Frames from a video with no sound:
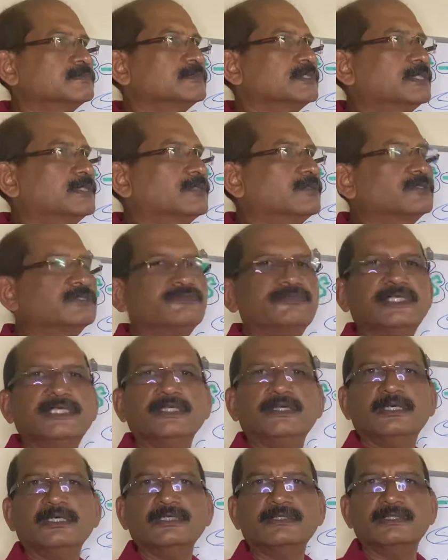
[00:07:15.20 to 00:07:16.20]
It looks very
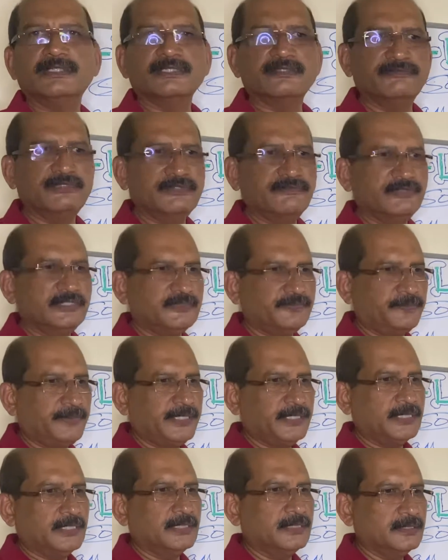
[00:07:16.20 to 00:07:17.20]
awkward when we
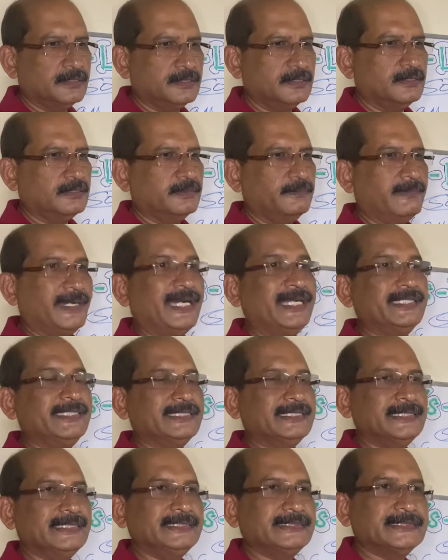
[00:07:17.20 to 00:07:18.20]
speak bad
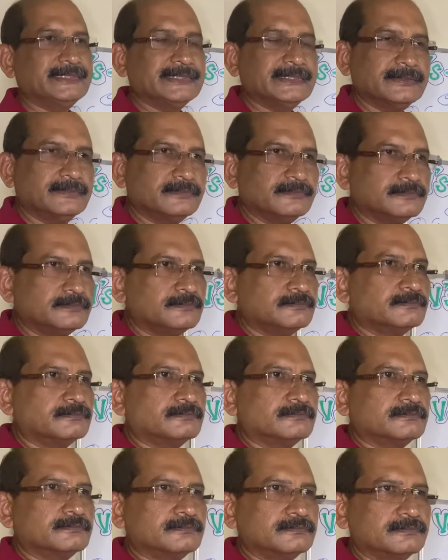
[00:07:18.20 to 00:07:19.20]
English.
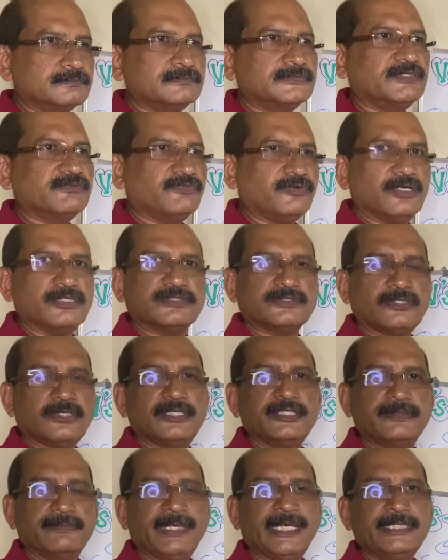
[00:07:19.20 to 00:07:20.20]
The fox call
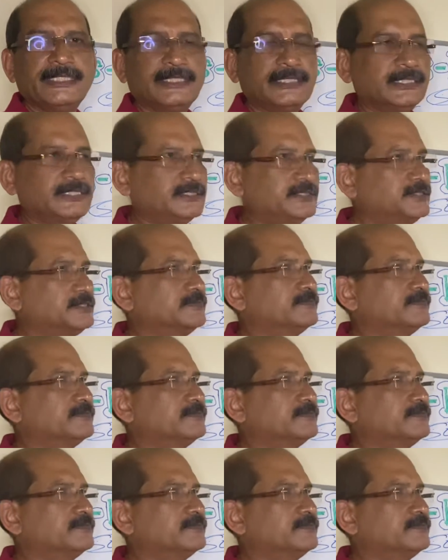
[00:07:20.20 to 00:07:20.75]
it bad English.